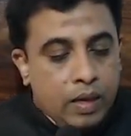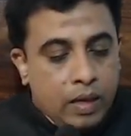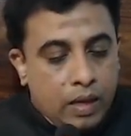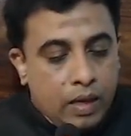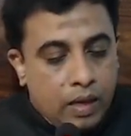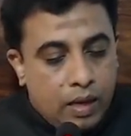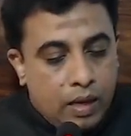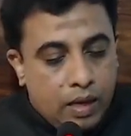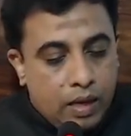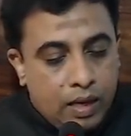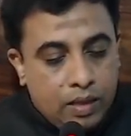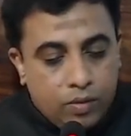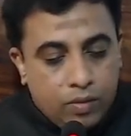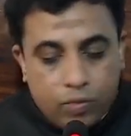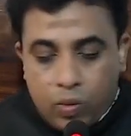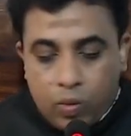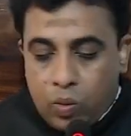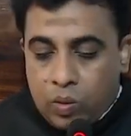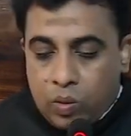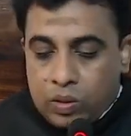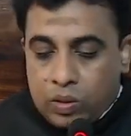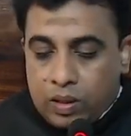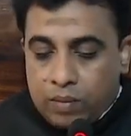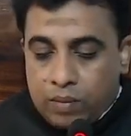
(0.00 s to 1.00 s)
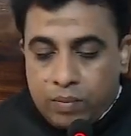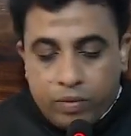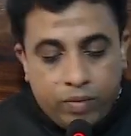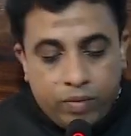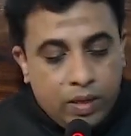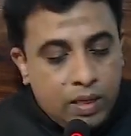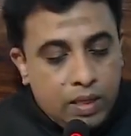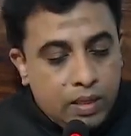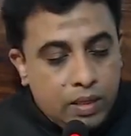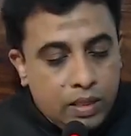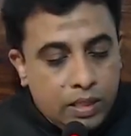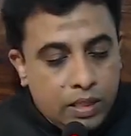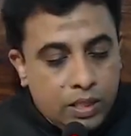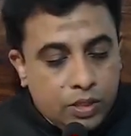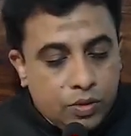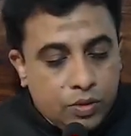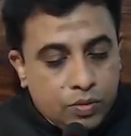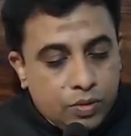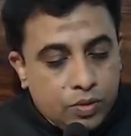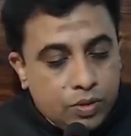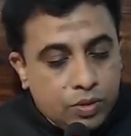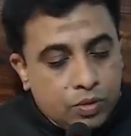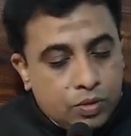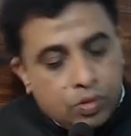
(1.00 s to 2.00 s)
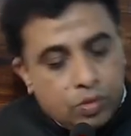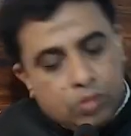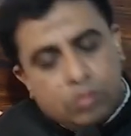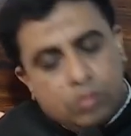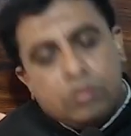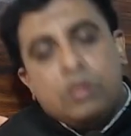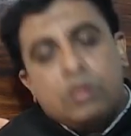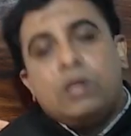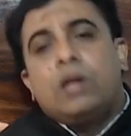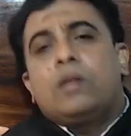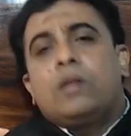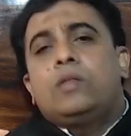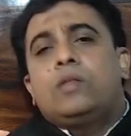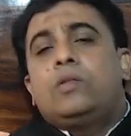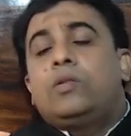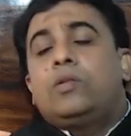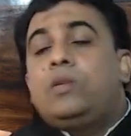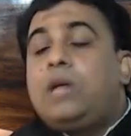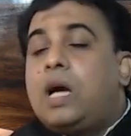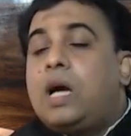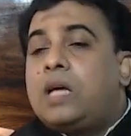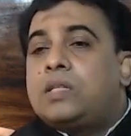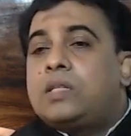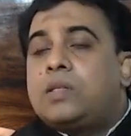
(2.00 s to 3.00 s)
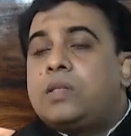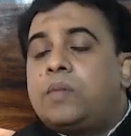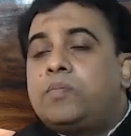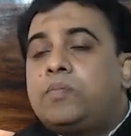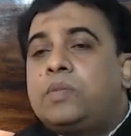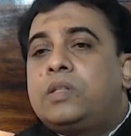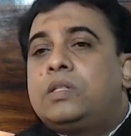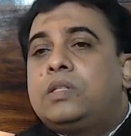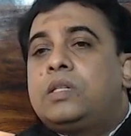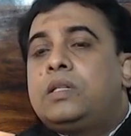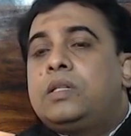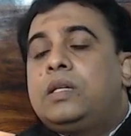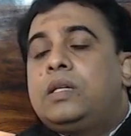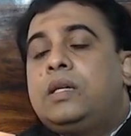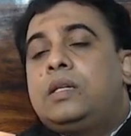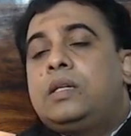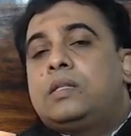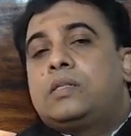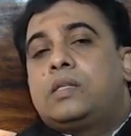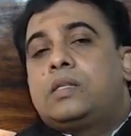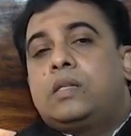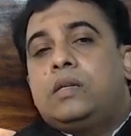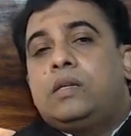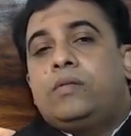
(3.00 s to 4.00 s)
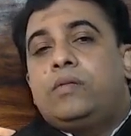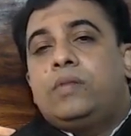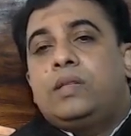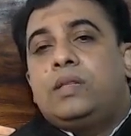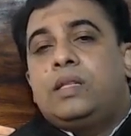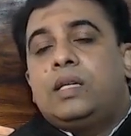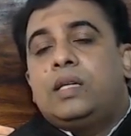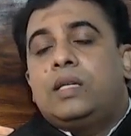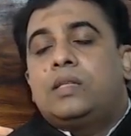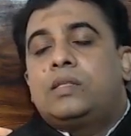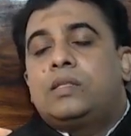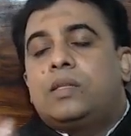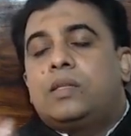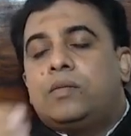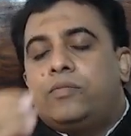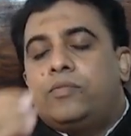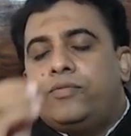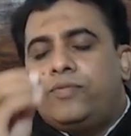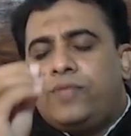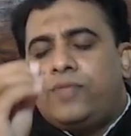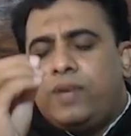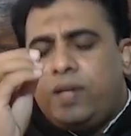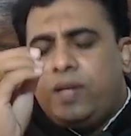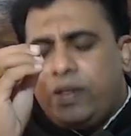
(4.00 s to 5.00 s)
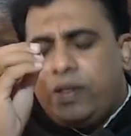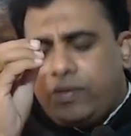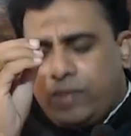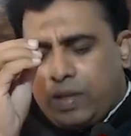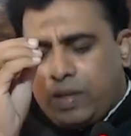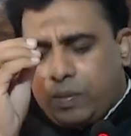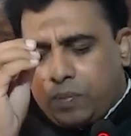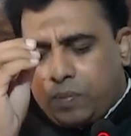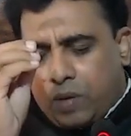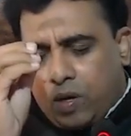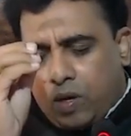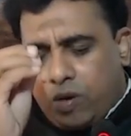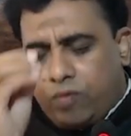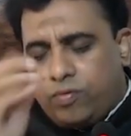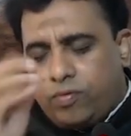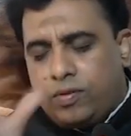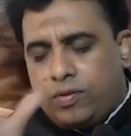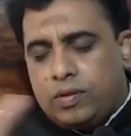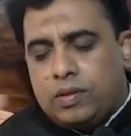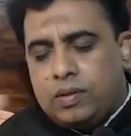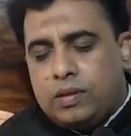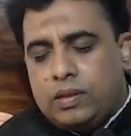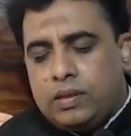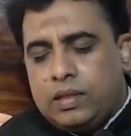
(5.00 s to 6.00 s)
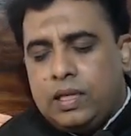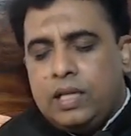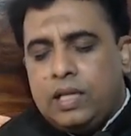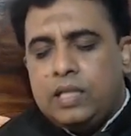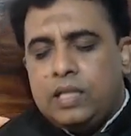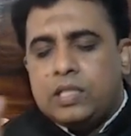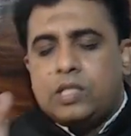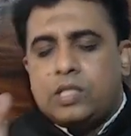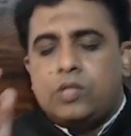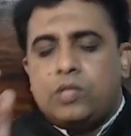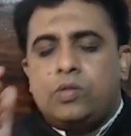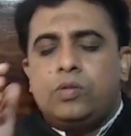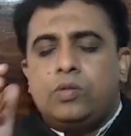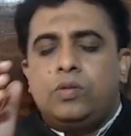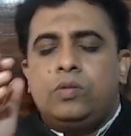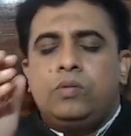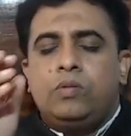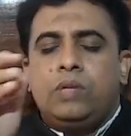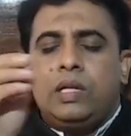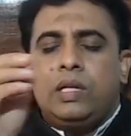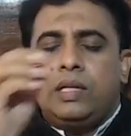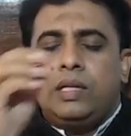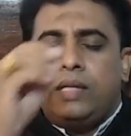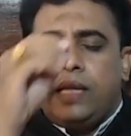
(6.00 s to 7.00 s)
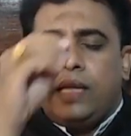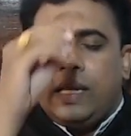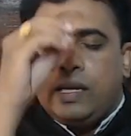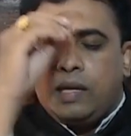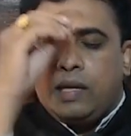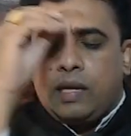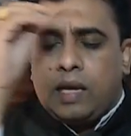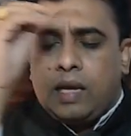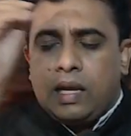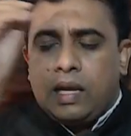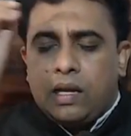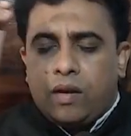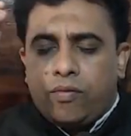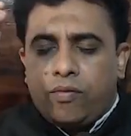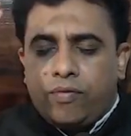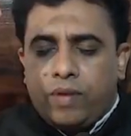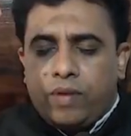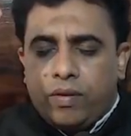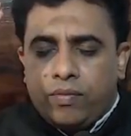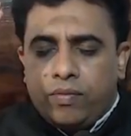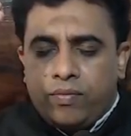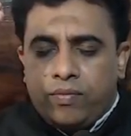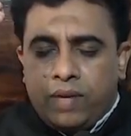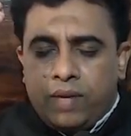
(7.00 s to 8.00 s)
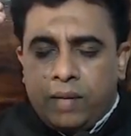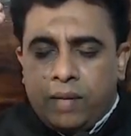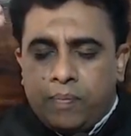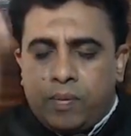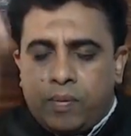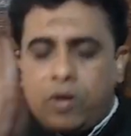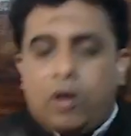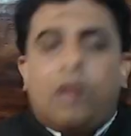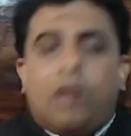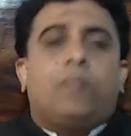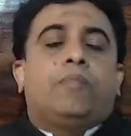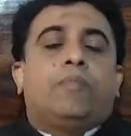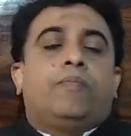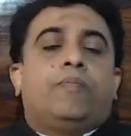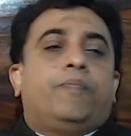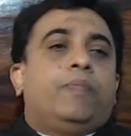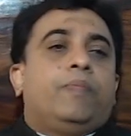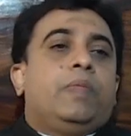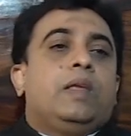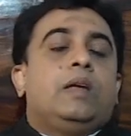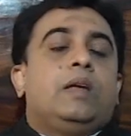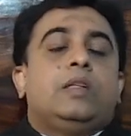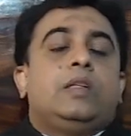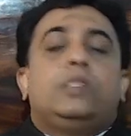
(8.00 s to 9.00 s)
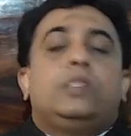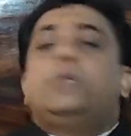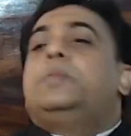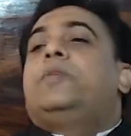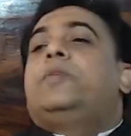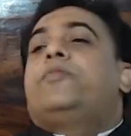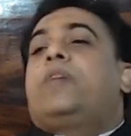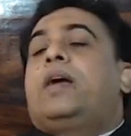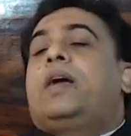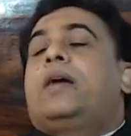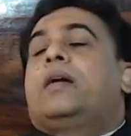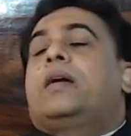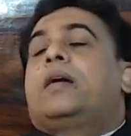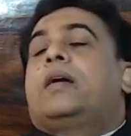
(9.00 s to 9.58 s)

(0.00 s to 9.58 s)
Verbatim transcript: and overcome your issues. So Durga Saptashati, Shree Vidya is very, very powerful. These two will take care of every problem, to be frank.